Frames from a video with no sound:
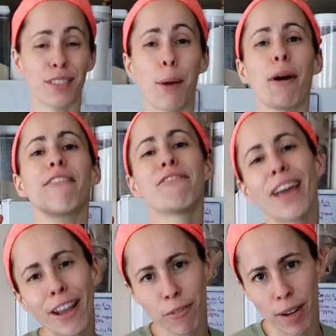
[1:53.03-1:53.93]
Now my
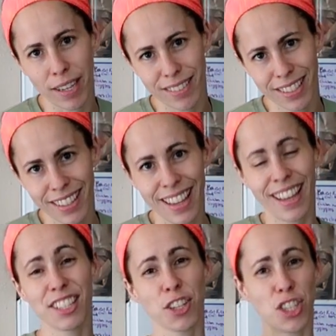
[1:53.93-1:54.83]
favorite
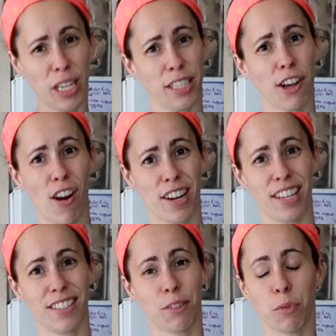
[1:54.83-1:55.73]
is a chicken
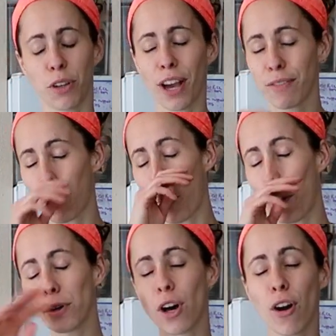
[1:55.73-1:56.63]
carcass. When you have the
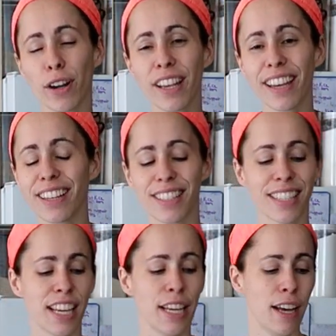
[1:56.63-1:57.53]
whole carcass
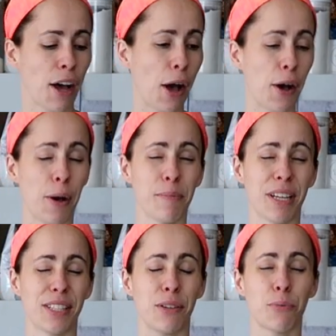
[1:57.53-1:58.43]

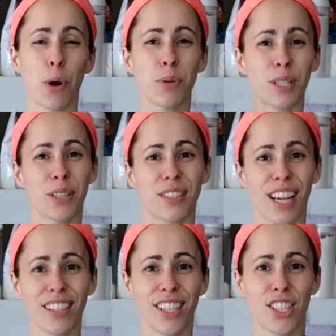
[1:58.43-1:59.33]
that's a roasted or
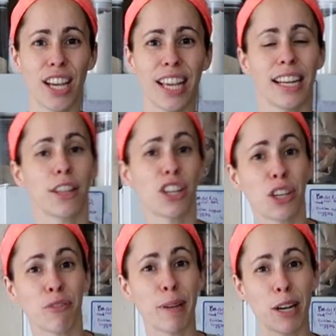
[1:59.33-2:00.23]
deli chicken, either
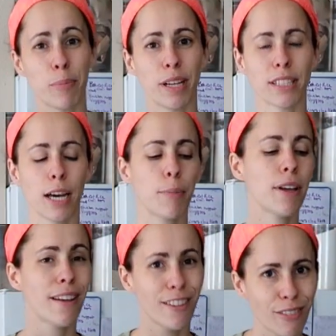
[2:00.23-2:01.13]
you've made or picked up,
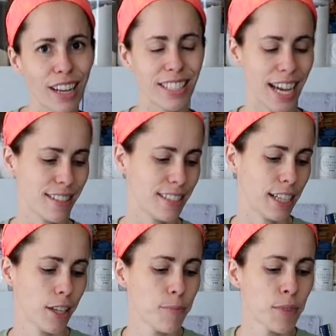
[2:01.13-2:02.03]
fantastic.